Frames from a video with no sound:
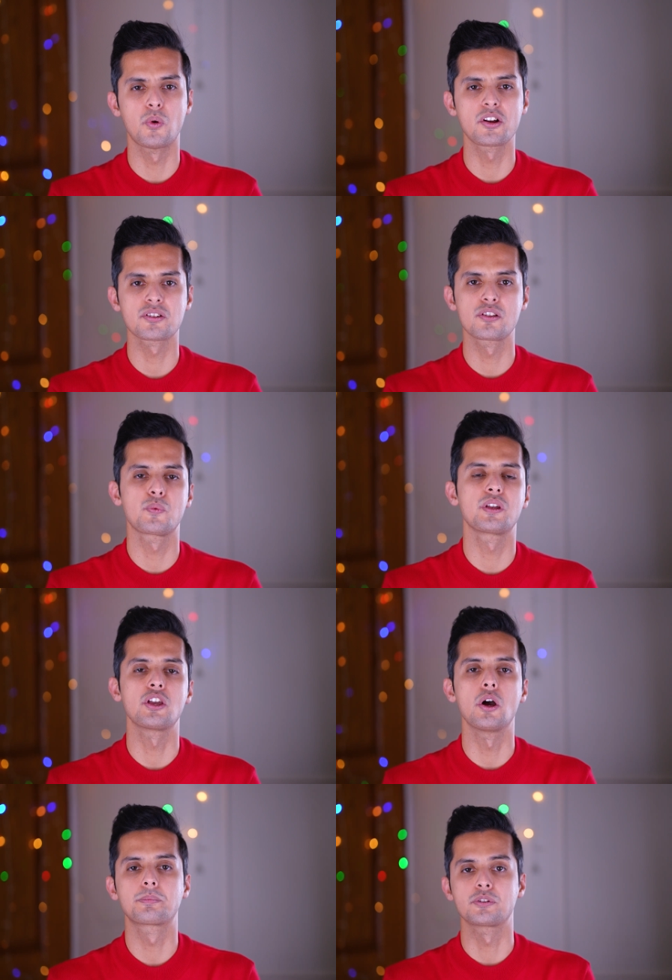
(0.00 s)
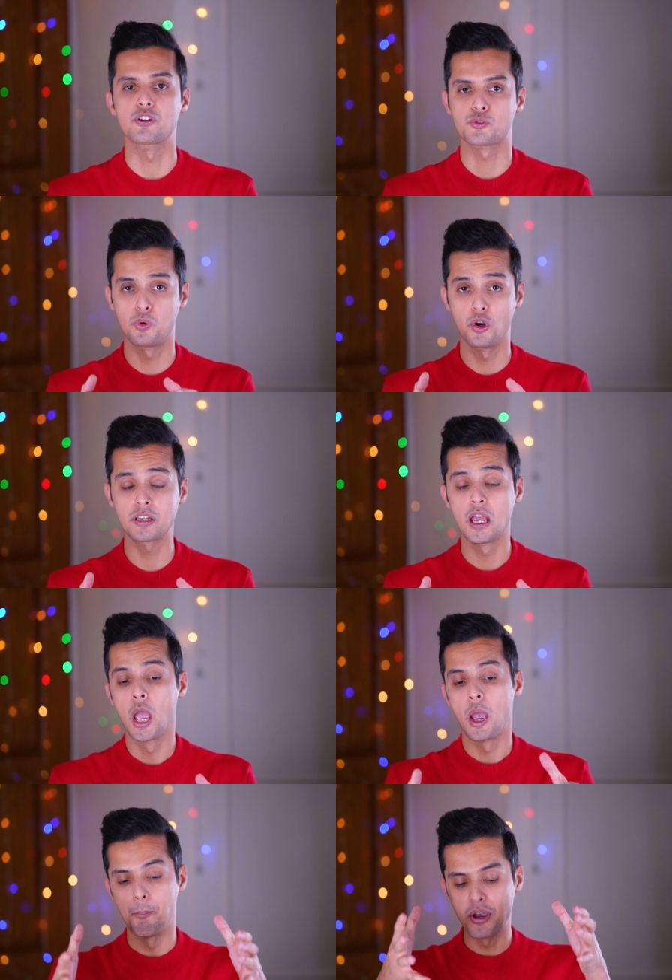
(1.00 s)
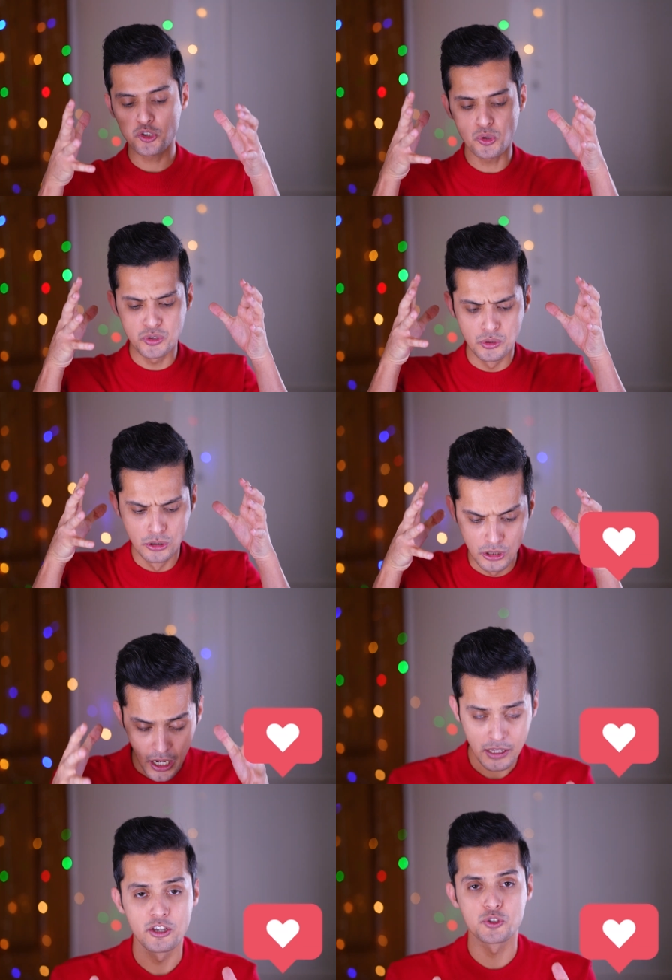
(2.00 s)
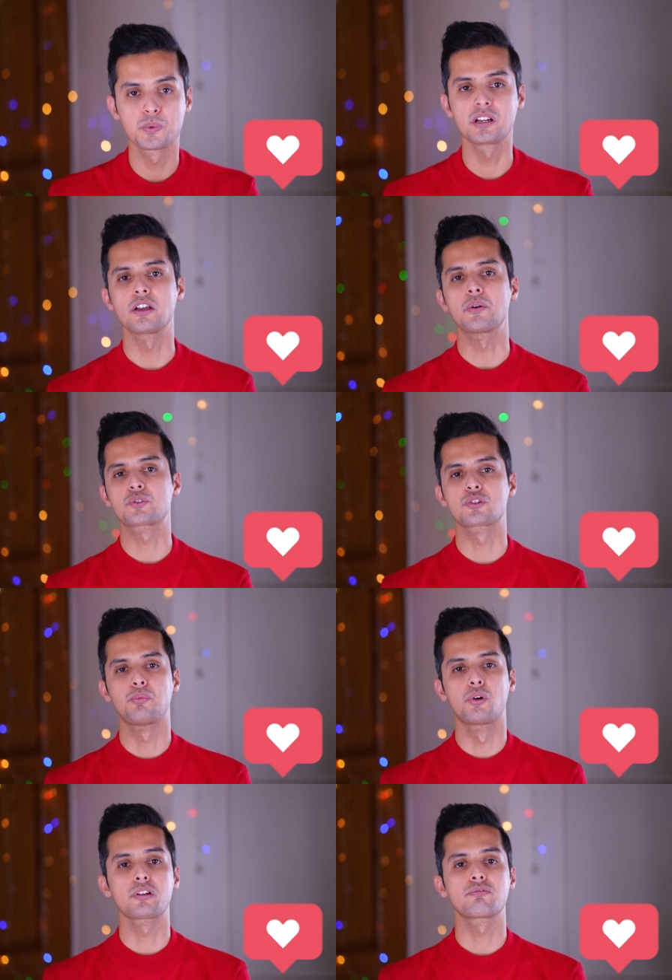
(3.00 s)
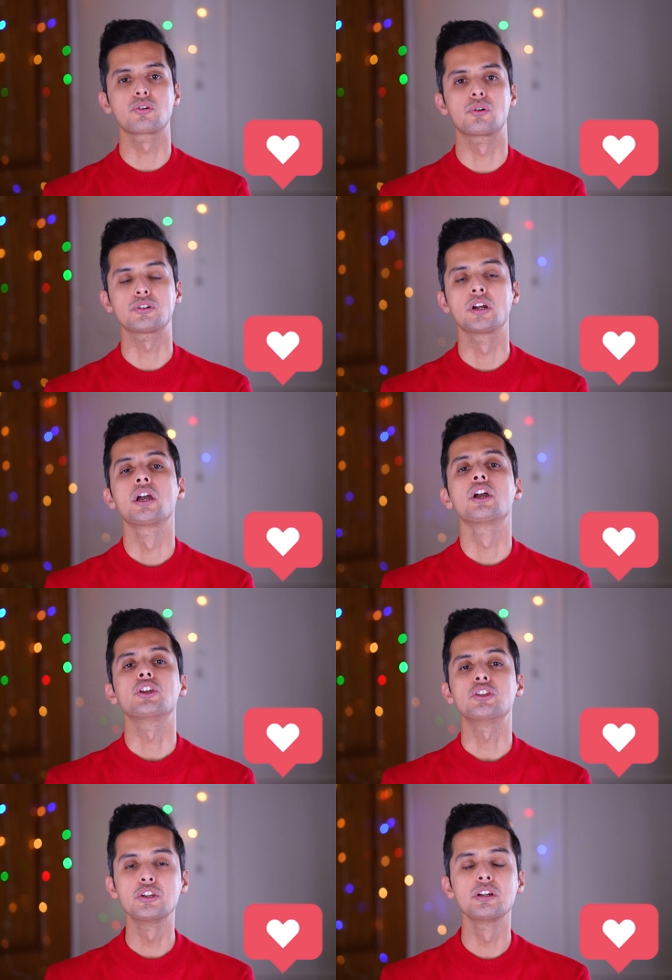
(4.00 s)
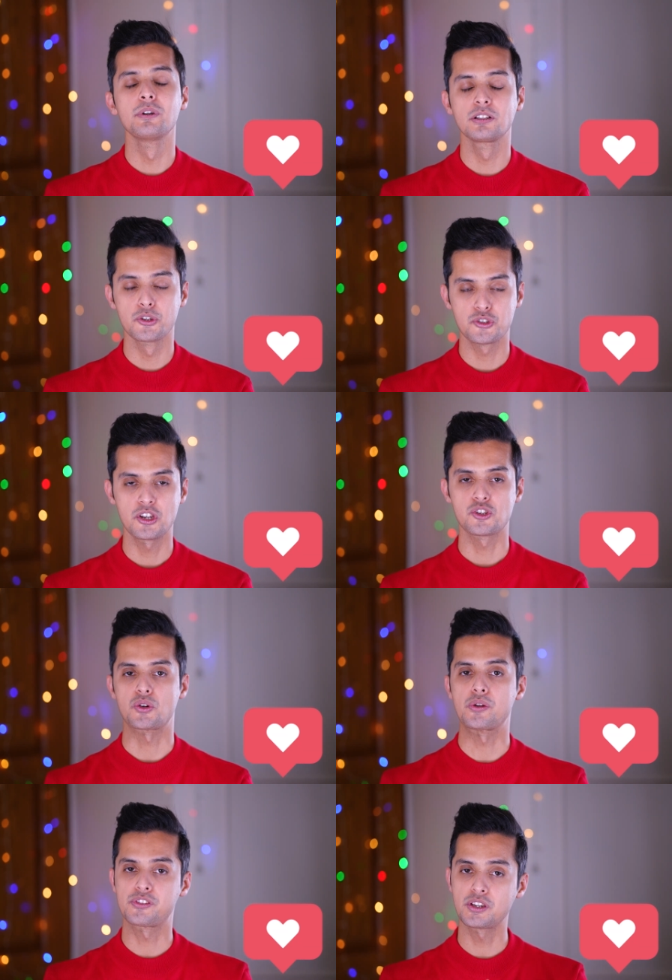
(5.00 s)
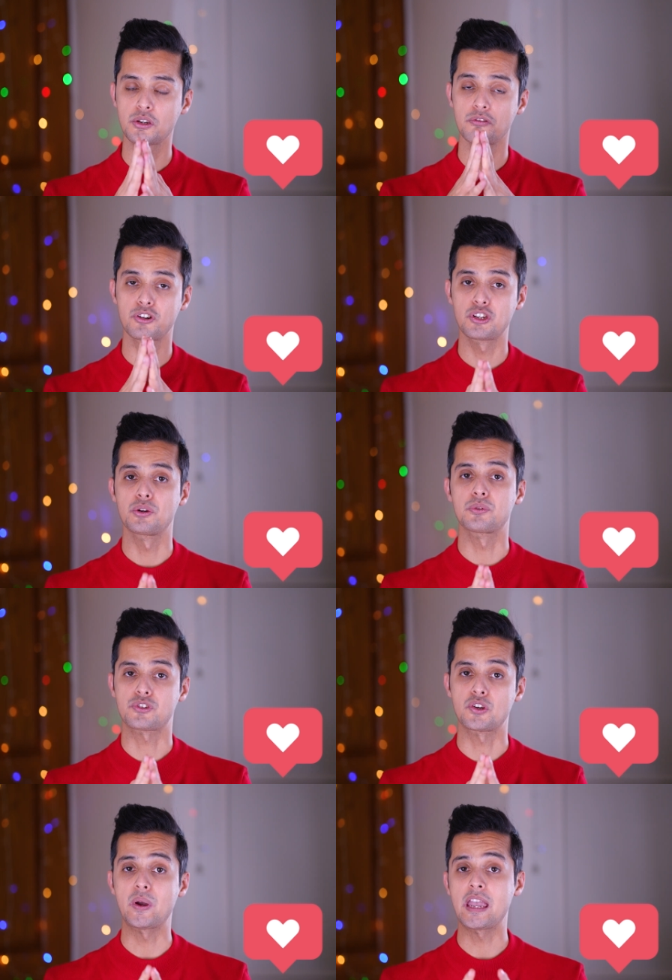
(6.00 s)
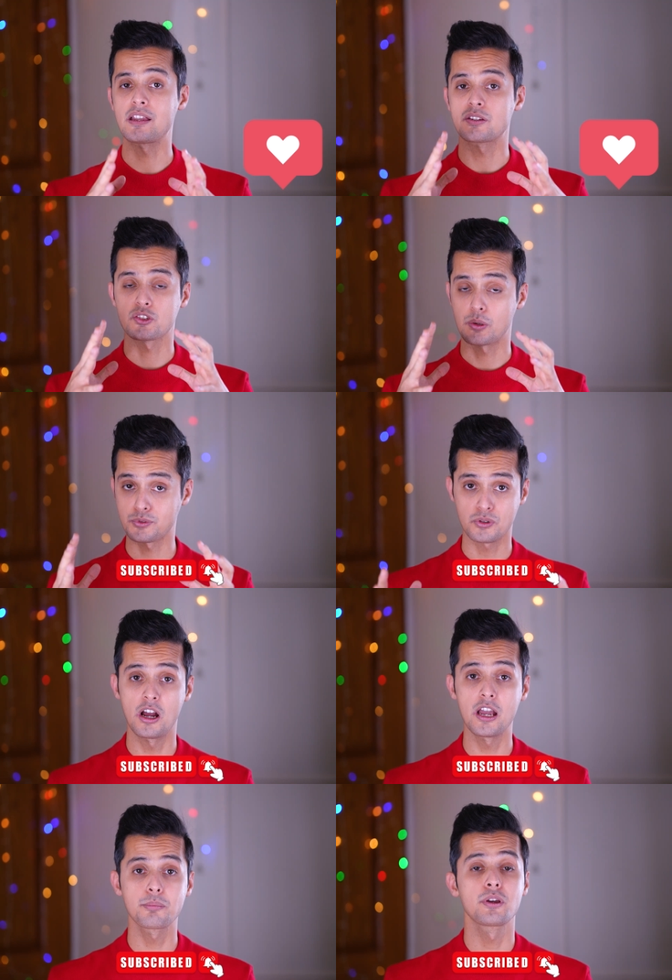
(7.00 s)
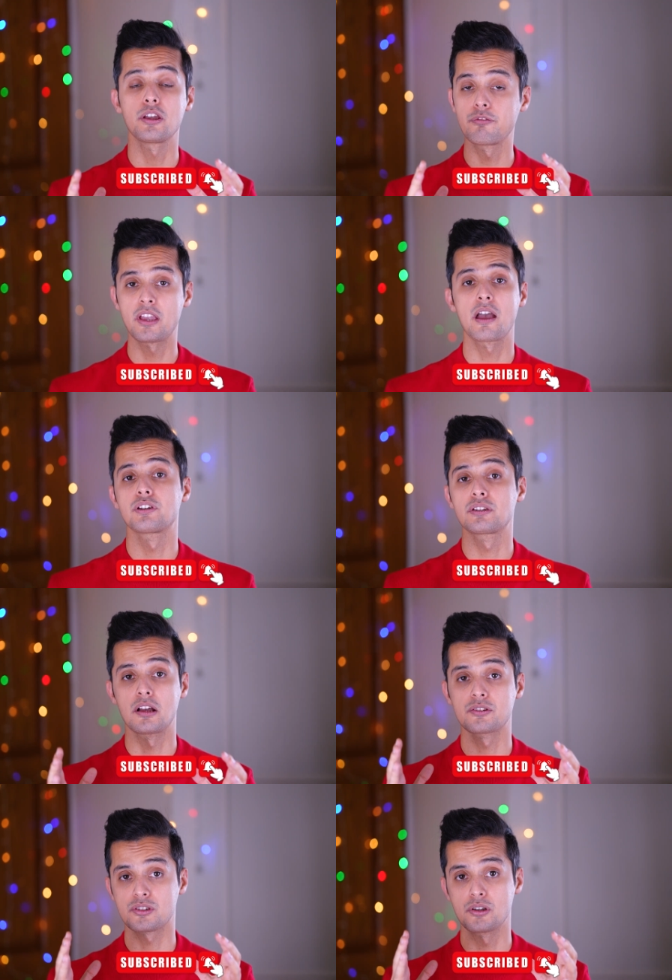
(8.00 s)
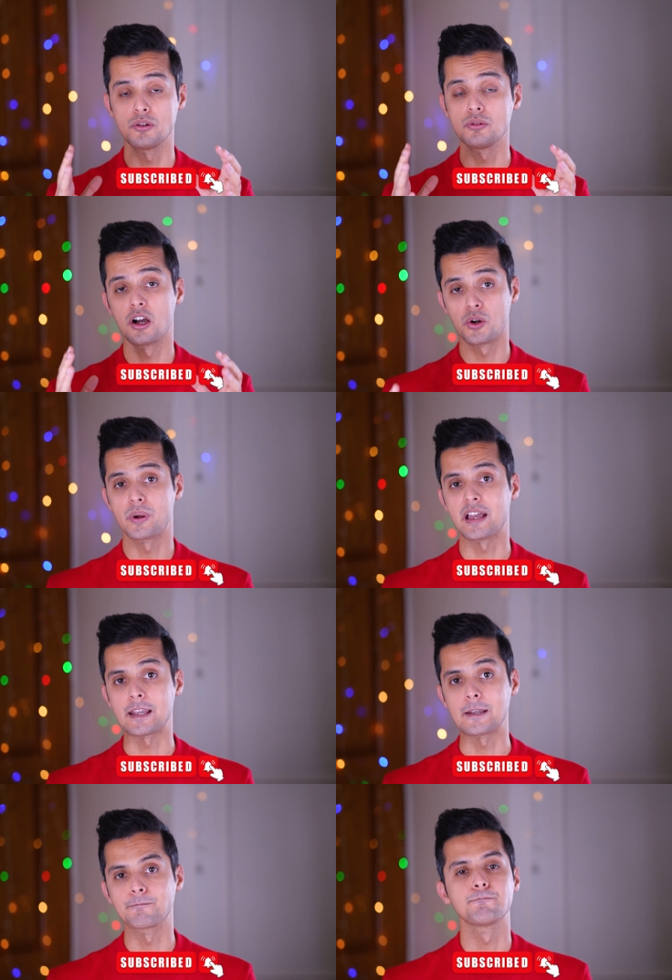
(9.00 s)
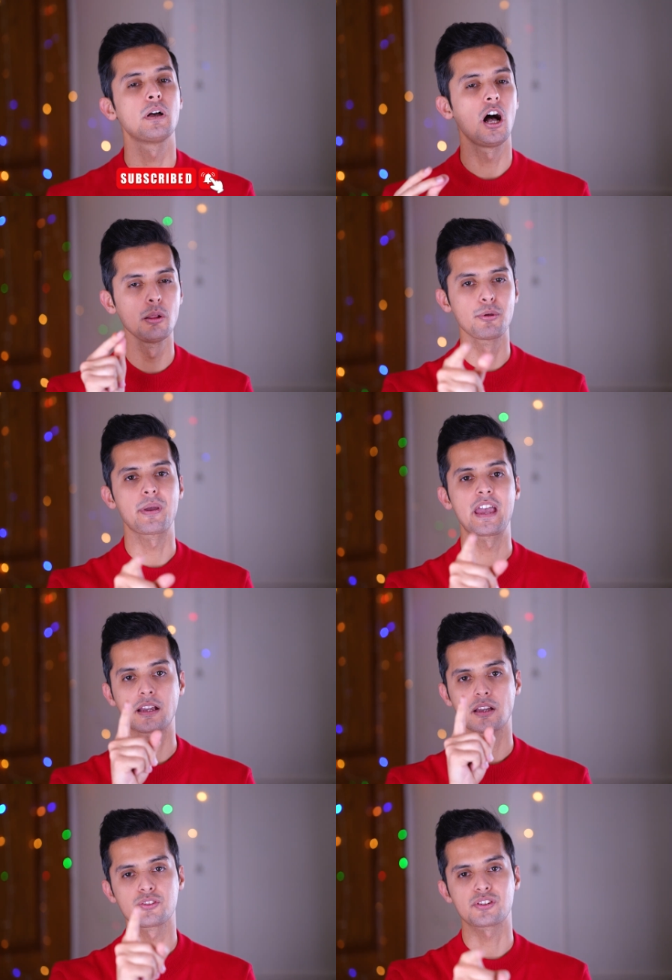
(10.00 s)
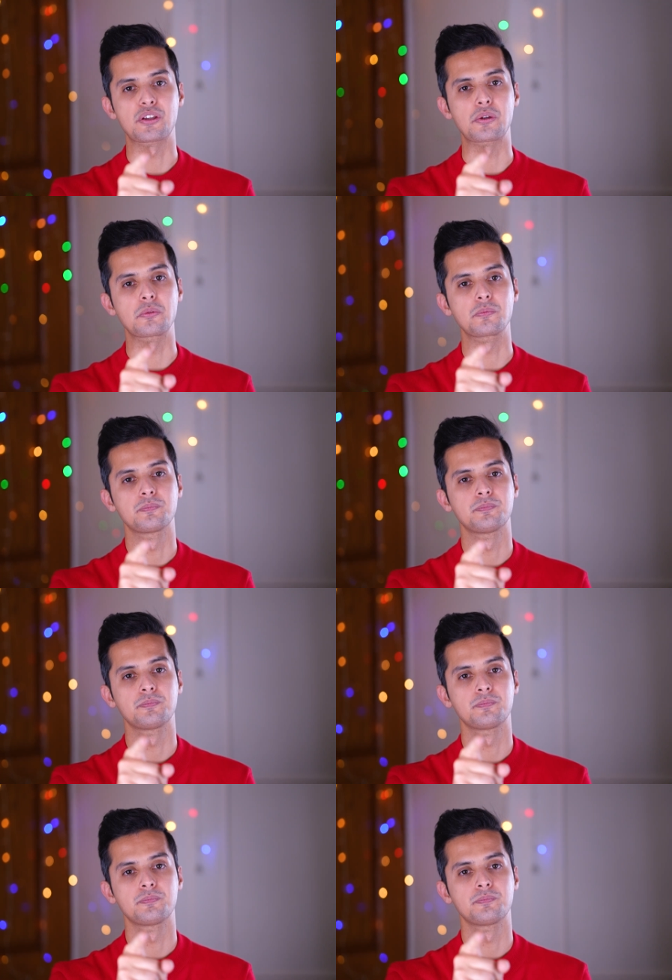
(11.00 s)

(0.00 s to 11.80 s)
watching the video up to this point. Make sure you like this video in support of your YouTube English teacher. Thank you for doing so, and subscribe if you haven't done so already. I'll be back soon.